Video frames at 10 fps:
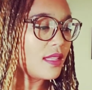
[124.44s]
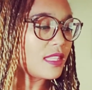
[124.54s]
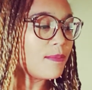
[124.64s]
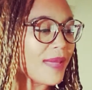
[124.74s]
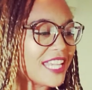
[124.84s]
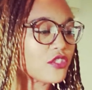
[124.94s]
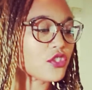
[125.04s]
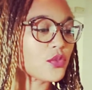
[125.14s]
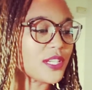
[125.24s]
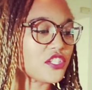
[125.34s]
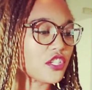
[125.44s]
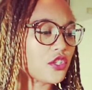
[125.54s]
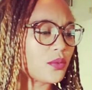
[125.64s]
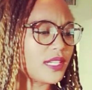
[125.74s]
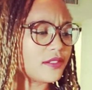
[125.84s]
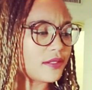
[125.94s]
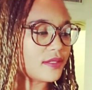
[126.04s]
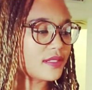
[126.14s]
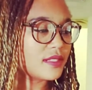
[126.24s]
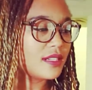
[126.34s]
The major switch in
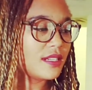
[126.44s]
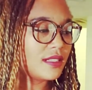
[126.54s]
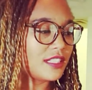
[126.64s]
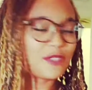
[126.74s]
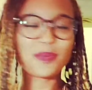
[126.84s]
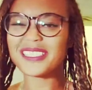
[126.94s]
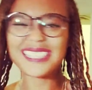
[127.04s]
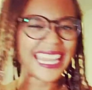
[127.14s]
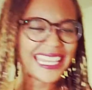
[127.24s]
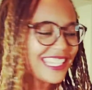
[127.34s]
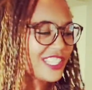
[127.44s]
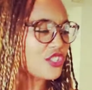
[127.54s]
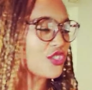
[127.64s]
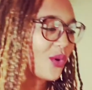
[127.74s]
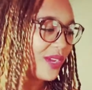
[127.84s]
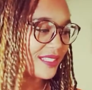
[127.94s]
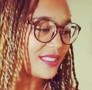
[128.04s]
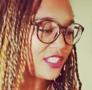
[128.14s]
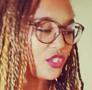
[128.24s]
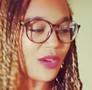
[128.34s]
careers, the spontaneous
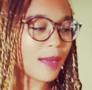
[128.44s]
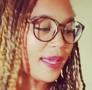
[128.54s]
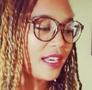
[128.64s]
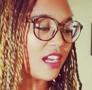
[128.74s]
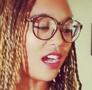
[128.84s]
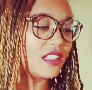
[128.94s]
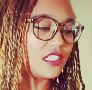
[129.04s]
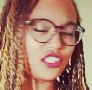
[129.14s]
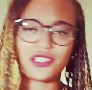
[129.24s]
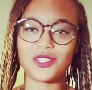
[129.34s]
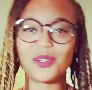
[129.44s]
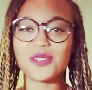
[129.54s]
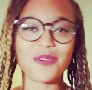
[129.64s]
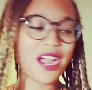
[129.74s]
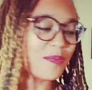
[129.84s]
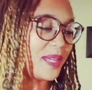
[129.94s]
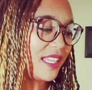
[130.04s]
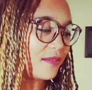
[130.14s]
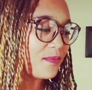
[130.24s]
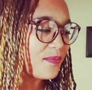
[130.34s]
choice to drop out of college and join a rock
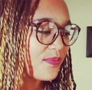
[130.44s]
band,